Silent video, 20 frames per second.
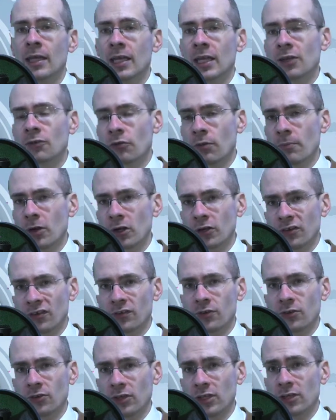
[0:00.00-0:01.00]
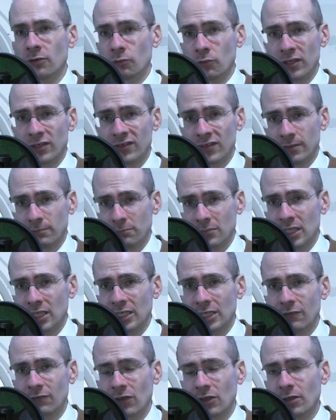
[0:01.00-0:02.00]
In remarks to the recent
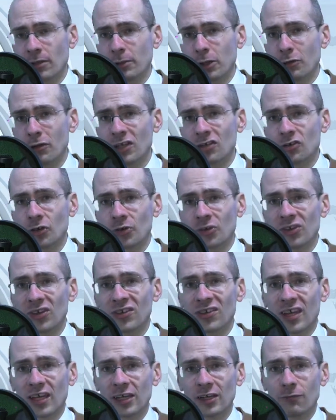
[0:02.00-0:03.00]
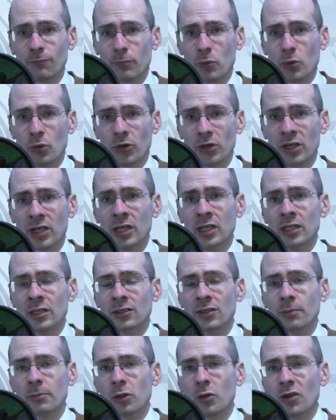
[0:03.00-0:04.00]
meeting of the WHO's executive board,
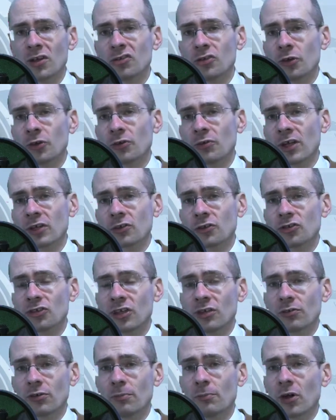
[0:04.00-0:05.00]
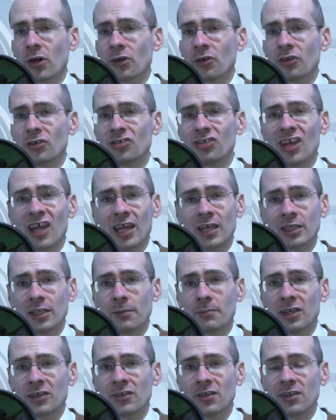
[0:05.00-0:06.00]
WHO Director General Margaret Chan
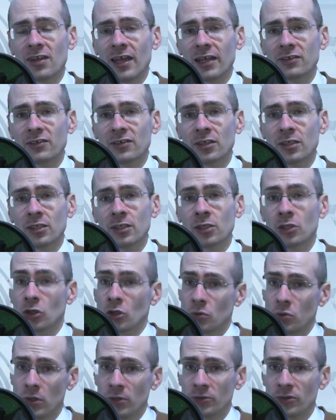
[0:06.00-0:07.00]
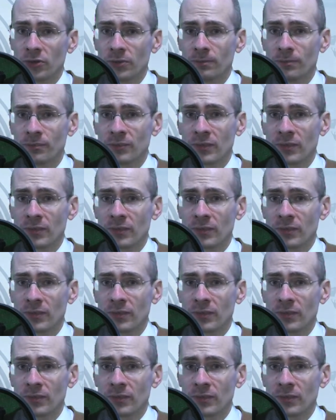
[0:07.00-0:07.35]
lamented that, quote,